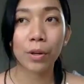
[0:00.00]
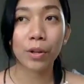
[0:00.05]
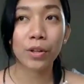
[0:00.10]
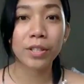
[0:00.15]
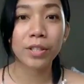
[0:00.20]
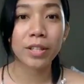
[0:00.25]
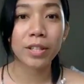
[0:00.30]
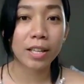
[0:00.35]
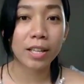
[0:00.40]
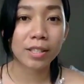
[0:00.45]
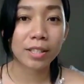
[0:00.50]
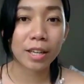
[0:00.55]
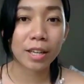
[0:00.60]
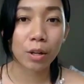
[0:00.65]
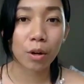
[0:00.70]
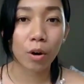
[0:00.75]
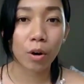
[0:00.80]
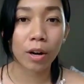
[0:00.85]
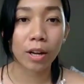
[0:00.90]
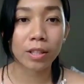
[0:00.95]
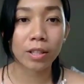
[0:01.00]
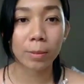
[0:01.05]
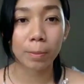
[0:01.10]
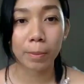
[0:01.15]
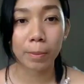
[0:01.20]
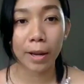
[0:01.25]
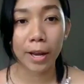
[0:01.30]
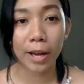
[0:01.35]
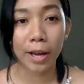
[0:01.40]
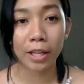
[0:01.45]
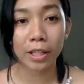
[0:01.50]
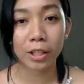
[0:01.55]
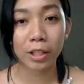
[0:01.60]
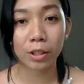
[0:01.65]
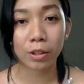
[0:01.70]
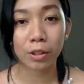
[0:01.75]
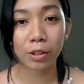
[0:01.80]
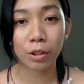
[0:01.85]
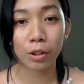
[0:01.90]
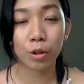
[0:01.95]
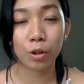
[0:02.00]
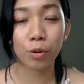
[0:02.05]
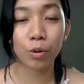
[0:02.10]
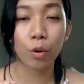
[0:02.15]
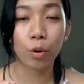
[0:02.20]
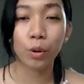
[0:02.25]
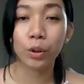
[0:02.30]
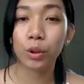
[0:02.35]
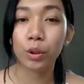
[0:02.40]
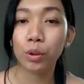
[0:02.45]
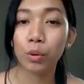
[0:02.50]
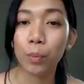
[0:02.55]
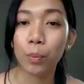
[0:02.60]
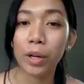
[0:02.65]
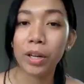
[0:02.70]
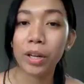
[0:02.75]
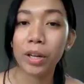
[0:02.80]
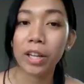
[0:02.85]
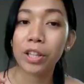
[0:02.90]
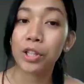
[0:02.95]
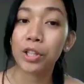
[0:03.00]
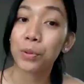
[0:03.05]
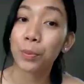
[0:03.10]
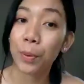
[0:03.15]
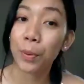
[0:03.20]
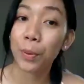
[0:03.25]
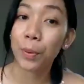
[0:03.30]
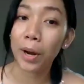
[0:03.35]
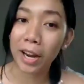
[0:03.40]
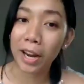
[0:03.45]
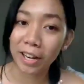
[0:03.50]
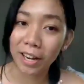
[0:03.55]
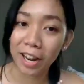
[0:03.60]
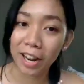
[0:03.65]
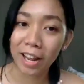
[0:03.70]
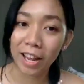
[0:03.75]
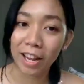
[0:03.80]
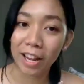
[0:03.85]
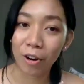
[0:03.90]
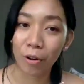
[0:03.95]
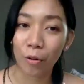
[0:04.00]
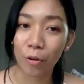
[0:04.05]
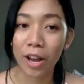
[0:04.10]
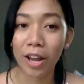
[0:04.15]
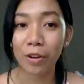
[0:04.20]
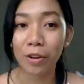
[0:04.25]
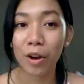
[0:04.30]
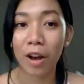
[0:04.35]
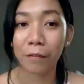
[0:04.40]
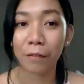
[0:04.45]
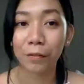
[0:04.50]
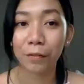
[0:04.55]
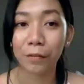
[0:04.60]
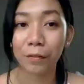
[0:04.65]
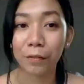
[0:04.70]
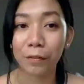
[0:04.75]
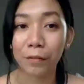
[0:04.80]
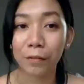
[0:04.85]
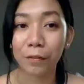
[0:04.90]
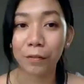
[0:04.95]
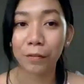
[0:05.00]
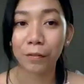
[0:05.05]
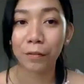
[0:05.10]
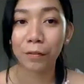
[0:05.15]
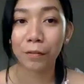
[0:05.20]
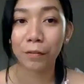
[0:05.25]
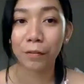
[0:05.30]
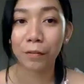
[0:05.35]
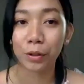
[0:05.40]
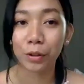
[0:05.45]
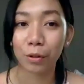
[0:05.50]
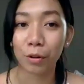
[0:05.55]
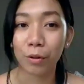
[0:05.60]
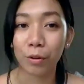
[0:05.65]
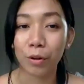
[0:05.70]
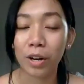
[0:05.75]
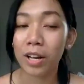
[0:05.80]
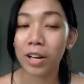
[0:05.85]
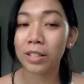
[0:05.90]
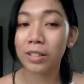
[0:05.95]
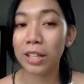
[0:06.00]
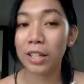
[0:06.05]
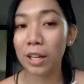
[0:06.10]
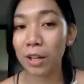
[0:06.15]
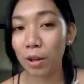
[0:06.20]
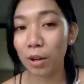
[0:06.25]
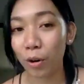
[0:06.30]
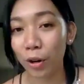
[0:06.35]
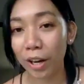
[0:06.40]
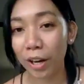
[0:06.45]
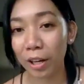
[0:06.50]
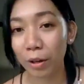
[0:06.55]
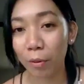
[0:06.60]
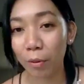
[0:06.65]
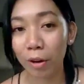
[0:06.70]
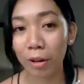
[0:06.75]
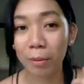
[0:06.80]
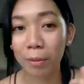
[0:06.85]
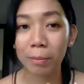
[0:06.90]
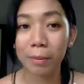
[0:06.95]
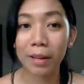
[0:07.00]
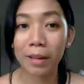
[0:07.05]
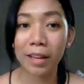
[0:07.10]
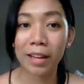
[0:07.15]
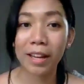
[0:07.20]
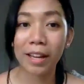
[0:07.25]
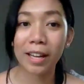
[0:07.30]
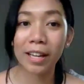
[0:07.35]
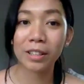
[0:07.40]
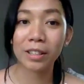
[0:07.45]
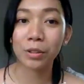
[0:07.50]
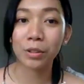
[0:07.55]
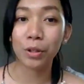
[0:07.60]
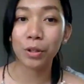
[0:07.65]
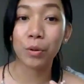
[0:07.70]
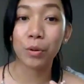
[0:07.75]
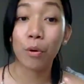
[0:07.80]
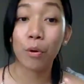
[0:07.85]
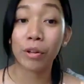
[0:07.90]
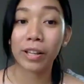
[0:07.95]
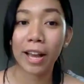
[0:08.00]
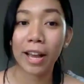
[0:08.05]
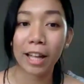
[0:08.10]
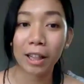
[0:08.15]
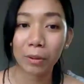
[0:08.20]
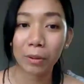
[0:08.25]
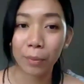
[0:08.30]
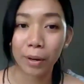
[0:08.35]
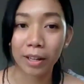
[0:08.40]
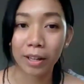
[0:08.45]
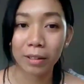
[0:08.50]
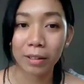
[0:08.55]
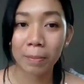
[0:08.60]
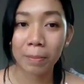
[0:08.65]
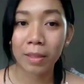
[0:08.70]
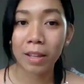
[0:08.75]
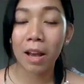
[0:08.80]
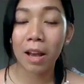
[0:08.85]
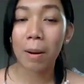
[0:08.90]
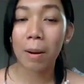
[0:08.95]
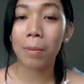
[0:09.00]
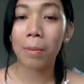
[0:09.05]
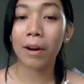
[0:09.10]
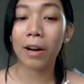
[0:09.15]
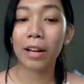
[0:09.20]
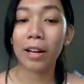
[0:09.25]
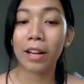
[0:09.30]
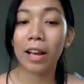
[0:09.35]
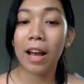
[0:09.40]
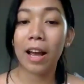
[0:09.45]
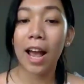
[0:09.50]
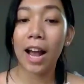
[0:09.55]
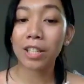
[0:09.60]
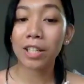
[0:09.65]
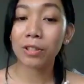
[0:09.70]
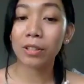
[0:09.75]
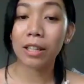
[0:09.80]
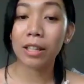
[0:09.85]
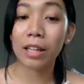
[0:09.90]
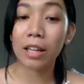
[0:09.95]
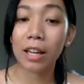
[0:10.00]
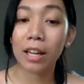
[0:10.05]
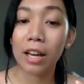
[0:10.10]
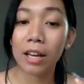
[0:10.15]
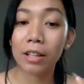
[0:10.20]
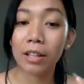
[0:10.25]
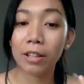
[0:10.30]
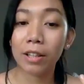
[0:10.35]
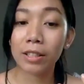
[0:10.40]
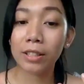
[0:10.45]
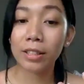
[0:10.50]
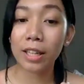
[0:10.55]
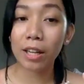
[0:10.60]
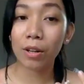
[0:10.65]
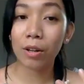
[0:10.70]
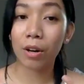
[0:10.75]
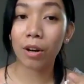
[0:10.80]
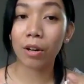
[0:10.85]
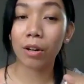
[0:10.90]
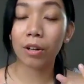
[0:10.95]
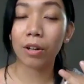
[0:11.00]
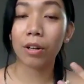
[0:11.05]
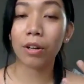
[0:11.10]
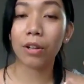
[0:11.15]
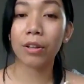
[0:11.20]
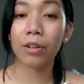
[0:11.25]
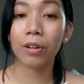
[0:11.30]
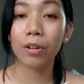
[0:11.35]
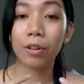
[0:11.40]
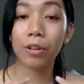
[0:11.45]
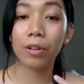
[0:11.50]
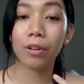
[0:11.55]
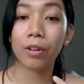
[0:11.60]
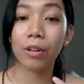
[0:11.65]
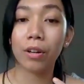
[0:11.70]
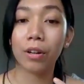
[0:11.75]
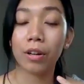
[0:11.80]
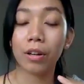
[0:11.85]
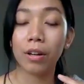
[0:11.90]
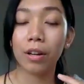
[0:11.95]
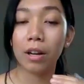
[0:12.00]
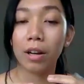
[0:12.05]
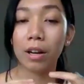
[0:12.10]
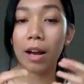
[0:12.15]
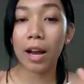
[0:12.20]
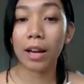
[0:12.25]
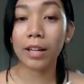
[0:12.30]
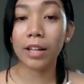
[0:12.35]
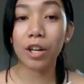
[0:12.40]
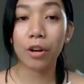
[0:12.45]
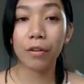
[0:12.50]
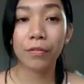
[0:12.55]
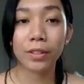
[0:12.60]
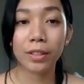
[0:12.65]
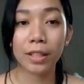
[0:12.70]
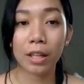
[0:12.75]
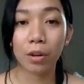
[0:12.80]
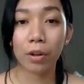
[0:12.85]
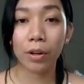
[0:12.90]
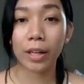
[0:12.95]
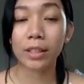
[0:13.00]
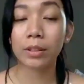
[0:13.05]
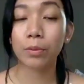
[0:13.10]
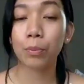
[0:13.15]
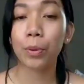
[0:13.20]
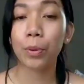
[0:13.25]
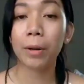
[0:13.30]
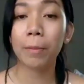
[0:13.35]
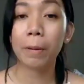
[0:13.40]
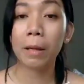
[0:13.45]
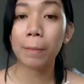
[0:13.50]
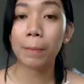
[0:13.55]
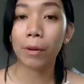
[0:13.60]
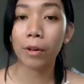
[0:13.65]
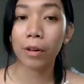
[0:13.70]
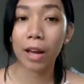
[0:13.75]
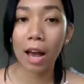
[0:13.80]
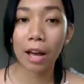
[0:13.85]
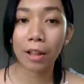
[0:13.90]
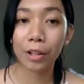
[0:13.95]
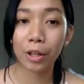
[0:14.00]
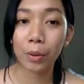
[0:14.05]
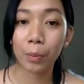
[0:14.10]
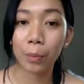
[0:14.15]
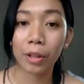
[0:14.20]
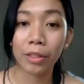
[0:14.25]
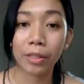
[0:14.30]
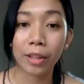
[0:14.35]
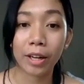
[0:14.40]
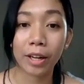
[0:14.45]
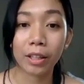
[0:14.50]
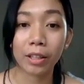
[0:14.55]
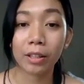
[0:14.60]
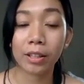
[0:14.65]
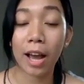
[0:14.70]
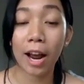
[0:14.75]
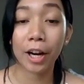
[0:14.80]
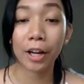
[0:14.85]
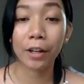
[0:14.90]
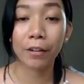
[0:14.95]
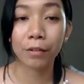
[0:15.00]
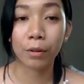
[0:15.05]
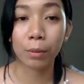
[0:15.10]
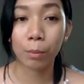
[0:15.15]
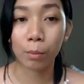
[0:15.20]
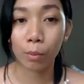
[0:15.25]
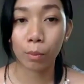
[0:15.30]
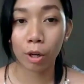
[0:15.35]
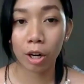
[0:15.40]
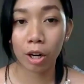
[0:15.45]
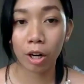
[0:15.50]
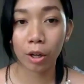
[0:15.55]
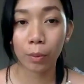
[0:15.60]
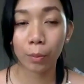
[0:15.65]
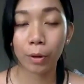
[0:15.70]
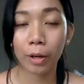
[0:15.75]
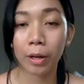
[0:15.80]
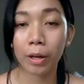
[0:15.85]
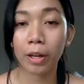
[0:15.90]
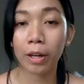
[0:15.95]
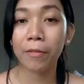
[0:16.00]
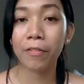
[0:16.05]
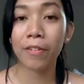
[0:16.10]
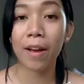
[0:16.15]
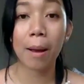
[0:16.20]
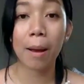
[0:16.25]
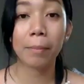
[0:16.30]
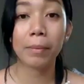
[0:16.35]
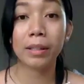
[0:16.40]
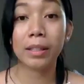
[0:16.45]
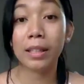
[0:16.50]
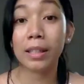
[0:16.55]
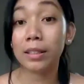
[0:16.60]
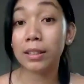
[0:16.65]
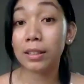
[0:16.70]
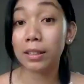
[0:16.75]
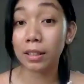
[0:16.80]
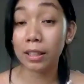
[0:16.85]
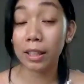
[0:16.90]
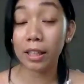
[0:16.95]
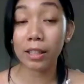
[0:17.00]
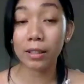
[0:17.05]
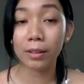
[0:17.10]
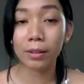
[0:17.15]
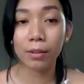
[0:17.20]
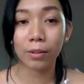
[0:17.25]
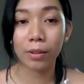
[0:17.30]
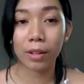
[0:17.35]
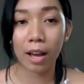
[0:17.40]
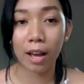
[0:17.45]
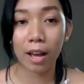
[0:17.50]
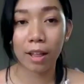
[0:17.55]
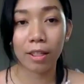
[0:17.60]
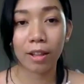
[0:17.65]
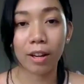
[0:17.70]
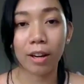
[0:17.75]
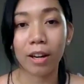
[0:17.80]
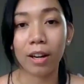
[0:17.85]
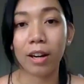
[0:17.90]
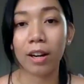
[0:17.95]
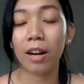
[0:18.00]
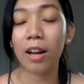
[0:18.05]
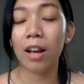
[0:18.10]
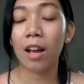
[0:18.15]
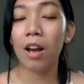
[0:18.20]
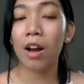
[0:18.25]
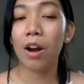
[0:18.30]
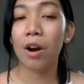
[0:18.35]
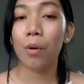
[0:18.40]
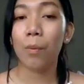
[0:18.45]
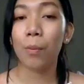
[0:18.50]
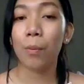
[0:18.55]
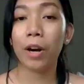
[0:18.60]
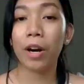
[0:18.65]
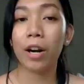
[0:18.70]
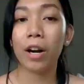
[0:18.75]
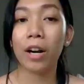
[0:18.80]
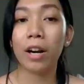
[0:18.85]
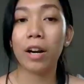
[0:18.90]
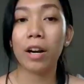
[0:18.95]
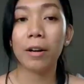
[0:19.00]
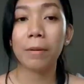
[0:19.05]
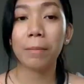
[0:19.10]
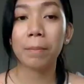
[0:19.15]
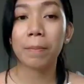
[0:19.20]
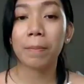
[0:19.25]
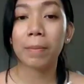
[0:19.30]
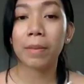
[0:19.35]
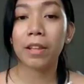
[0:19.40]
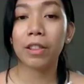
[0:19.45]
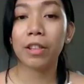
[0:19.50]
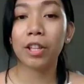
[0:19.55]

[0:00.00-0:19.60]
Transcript: you say silong, it's a place you go to when it's raining, or you have to go silong in one place so you won't get wet. But actually, the silong, the the idea of silong is where people gather when they're tired from work, where families eat together, where the